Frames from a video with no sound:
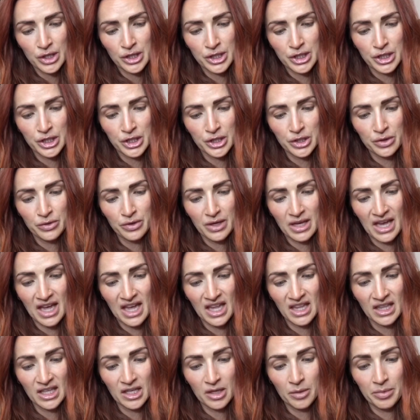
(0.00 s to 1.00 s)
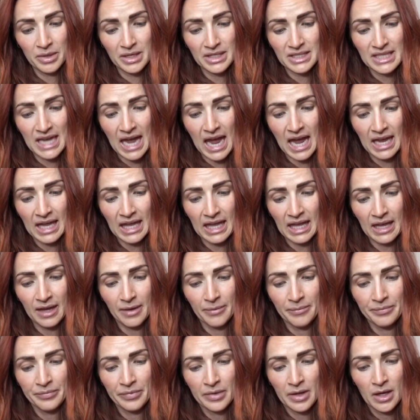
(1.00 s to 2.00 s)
to get a little bit tacky.